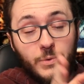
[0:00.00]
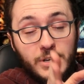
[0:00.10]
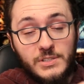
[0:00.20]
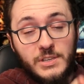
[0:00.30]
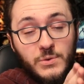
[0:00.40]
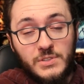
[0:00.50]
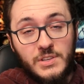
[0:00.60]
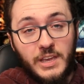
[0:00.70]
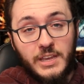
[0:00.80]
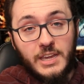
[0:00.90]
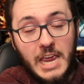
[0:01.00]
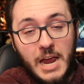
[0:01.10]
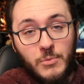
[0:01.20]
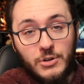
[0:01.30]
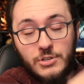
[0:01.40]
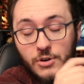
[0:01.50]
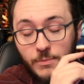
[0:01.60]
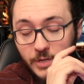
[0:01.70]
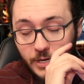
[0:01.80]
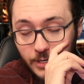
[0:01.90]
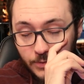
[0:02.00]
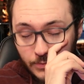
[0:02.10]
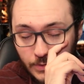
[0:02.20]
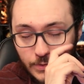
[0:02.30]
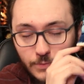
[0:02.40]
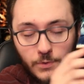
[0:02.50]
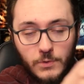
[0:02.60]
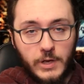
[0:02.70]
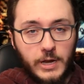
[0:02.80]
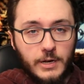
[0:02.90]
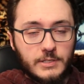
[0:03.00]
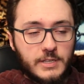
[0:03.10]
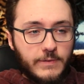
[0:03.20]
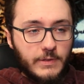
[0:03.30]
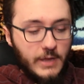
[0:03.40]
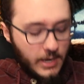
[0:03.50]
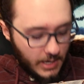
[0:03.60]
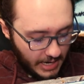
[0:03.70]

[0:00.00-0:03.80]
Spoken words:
was like a camera term that he uses for lighting and stuff like that.